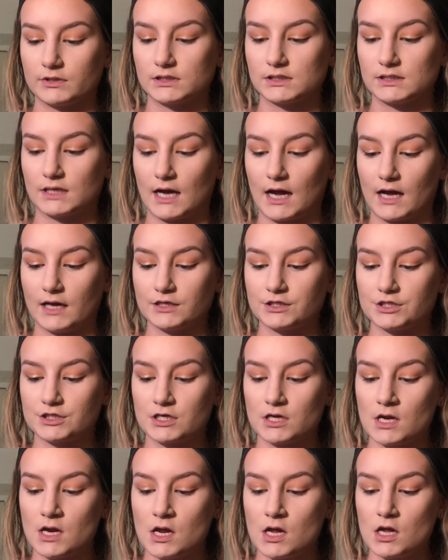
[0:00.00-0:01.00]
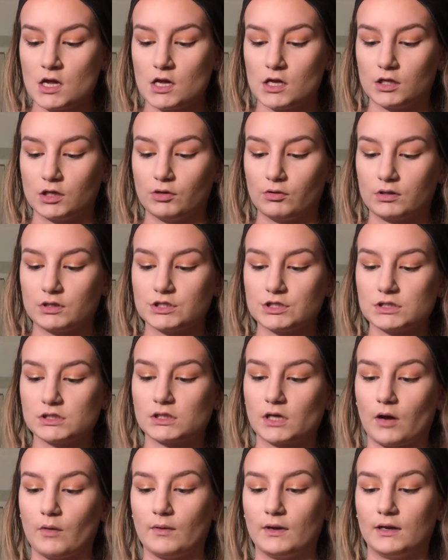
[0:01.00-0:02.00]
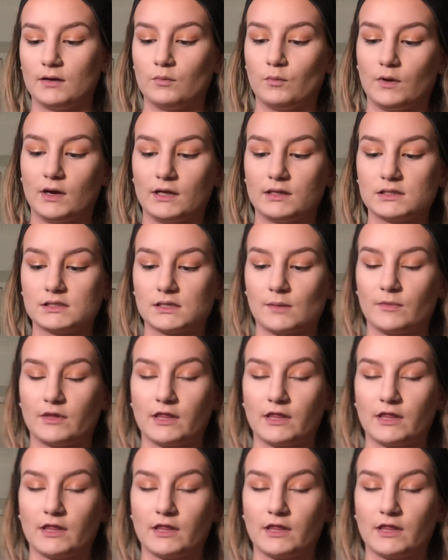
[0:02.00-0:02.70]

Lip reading: snatched, you can just go in with some of